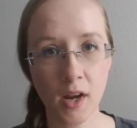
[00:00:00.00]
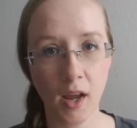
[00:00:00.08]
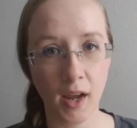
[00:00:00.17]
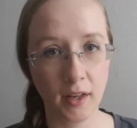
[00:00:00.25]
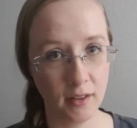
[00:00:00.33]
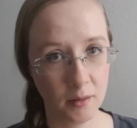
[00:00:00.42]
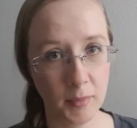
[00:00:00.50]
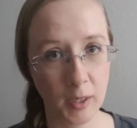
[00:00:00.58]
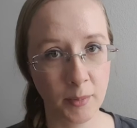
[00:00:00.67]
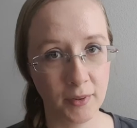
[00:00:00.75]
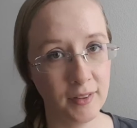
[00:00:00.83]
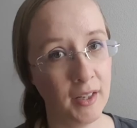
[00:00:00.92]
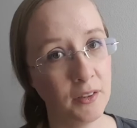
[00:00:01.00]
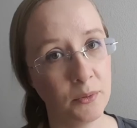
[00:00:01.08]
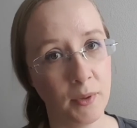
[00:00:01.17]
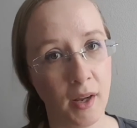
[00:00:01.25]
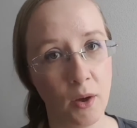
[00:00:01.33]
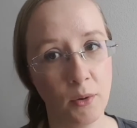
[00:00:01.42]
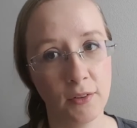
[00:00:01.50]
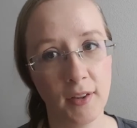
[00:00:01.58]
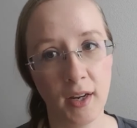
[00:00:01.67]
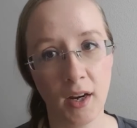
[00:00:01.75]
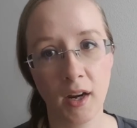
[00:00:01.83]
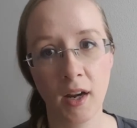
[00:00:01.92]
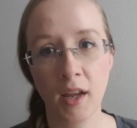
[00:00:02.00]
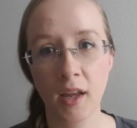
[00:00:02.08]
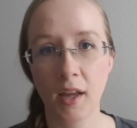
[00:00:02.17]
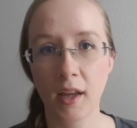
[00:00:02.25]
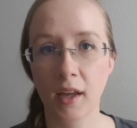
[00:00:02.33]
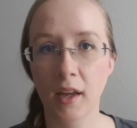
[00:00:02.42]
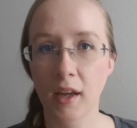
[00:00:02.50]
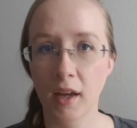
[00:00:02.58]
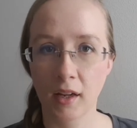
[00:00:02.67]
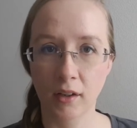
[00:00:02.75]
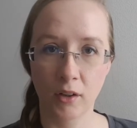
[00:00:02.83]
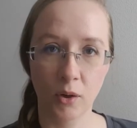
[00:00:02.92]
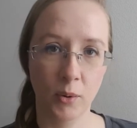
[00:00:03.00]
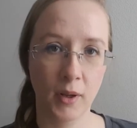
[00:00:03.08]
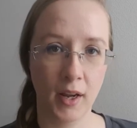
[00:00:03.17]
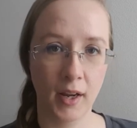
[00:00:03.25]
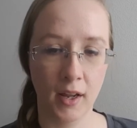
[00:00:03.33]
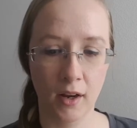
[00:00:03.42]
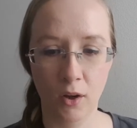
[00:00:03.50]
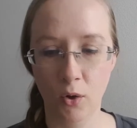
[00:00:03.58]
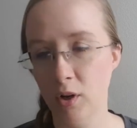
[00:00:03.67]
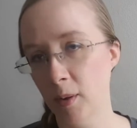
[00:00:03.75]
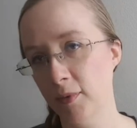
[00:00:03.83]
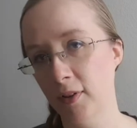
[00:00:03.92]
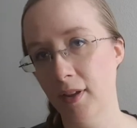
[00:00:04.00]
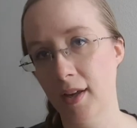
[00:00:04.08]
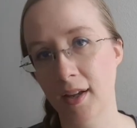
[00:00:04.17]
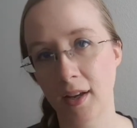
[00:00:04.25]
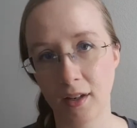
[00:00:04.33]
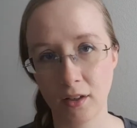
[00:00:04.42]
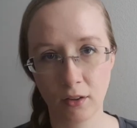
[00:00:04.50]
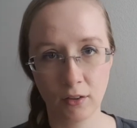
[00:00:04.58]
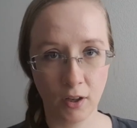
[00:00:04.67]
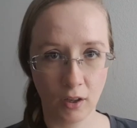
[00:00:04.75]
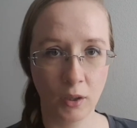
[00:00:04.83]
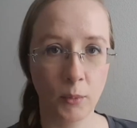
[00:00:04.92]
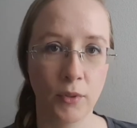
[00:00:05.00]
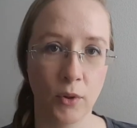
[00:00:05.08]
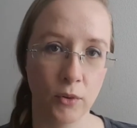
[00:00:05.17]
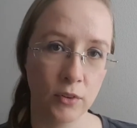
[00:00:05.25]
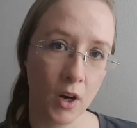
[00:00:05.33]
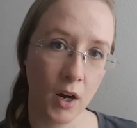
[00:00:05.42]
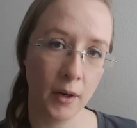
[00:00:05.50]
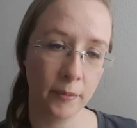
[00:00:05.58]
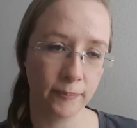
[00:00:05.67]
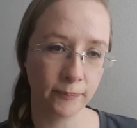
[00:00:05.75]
I did make mistakes when I was there, and you know what, I gotta own up to that and tell you what those are.